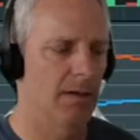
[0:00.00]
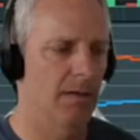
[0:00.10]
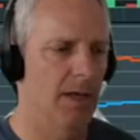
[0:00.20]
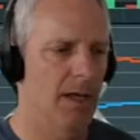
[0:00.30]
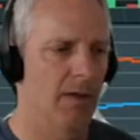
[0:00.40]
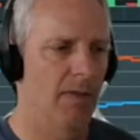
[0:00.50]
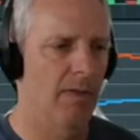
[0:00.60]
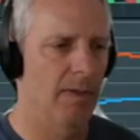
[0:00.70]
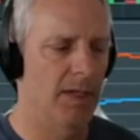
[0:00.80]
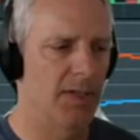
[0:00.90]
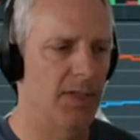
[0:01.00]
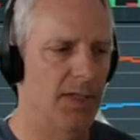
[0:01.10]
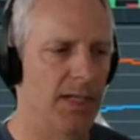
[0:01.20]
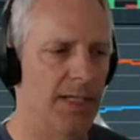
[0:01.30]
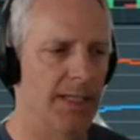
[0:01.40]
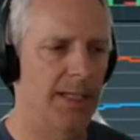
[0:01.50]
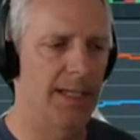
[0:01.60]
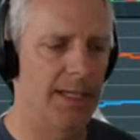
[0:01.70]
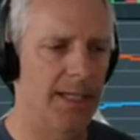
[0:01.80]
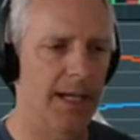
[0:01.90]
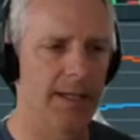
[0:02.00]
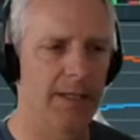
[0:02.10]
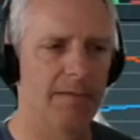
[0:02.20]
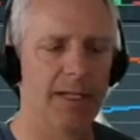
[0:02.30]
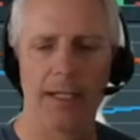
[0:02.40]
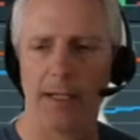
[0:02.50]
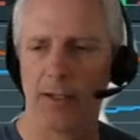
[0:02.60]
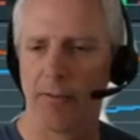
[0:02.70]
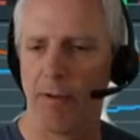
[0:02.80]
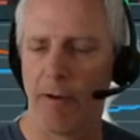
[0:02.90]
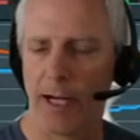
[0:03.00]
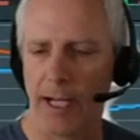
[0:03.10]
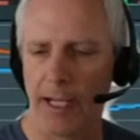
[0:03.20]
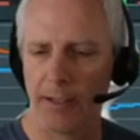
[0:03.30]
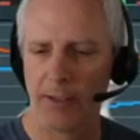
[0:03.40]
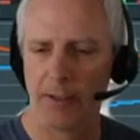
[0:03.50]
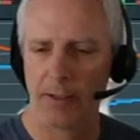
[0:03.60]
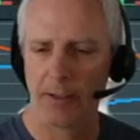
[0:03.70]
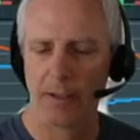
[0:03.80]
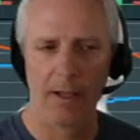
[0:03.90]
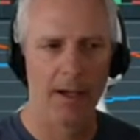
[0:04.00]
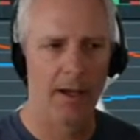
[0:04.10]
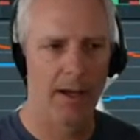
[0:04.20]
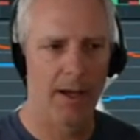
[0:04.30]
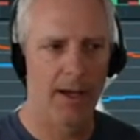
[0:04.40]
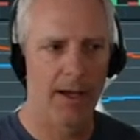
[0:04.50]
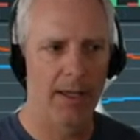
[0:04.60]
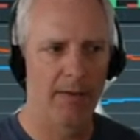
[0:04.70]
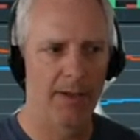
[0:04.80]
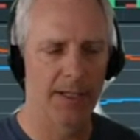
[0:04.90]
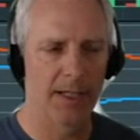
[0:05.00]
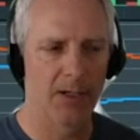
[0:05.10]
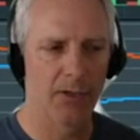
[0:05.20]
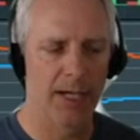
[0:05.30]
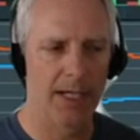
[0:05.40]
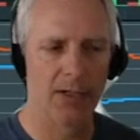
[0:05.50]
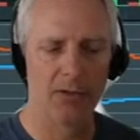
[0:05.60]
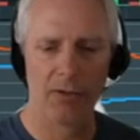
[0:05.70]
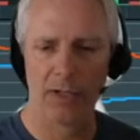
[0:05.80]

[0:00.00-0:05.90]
know it's the is these kinds of details we want to answer uh, if it's going to trade into